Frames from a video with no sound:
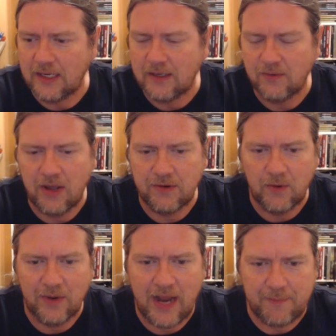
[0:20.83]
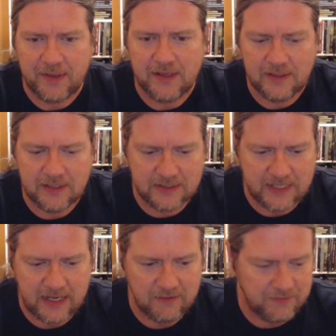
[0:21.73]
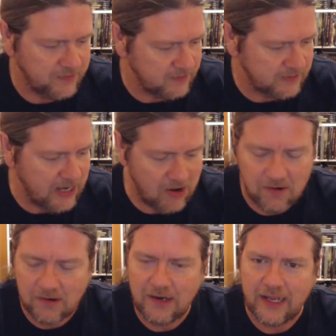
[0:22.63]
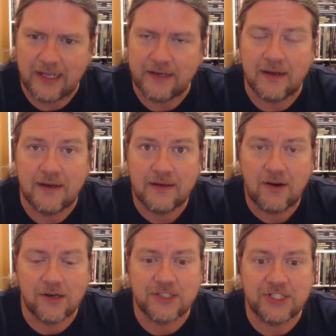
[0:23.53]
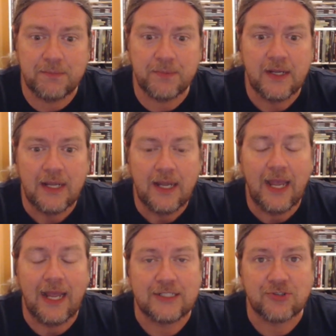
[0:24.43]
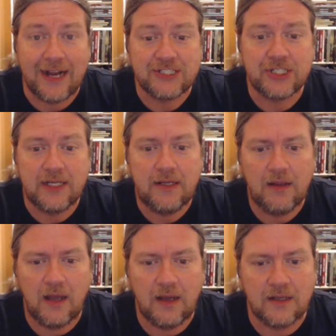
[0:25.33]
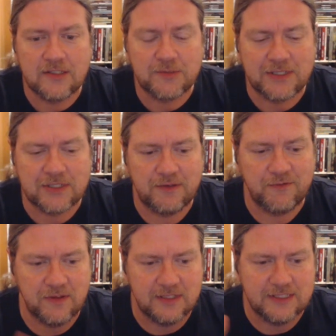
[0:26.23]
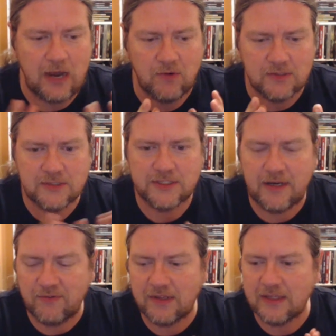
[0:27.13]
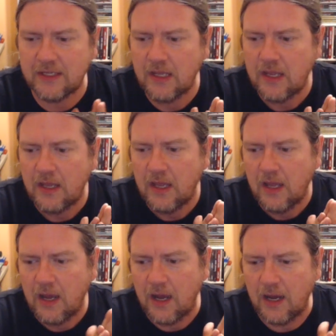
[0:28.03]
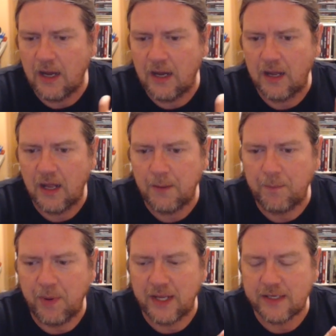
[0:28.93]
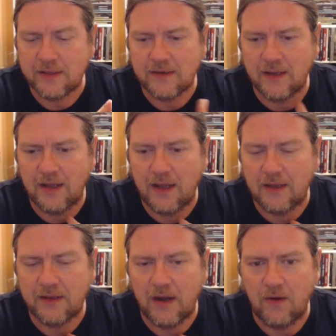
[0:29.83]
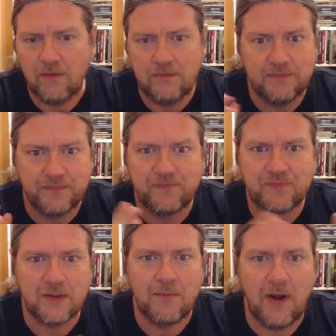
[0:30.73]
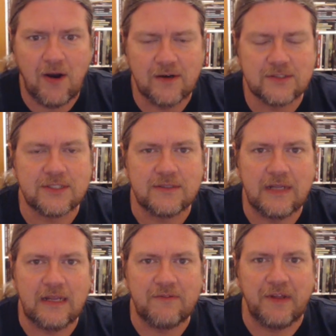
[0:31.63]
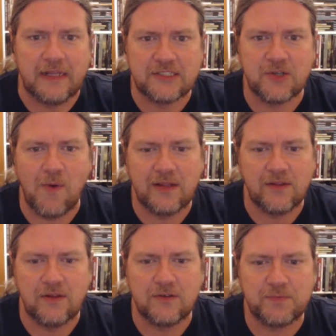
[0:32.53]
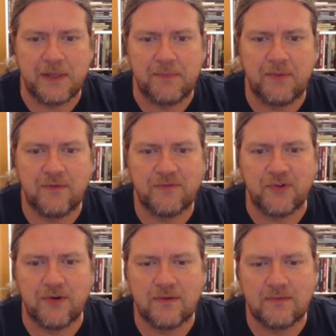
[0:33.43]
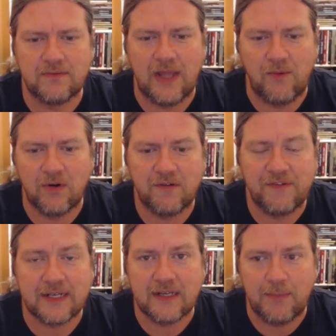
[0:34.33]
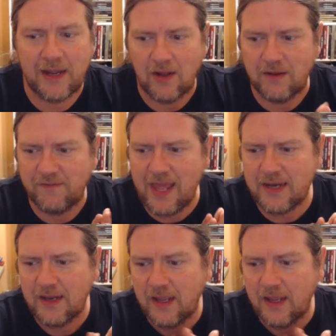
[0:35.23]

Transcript: We all know what happened. A day of terror and hardship and tragedy, especially for the towers and everything. But you know, my hearts and feelings go out to those people that were affected by all of that.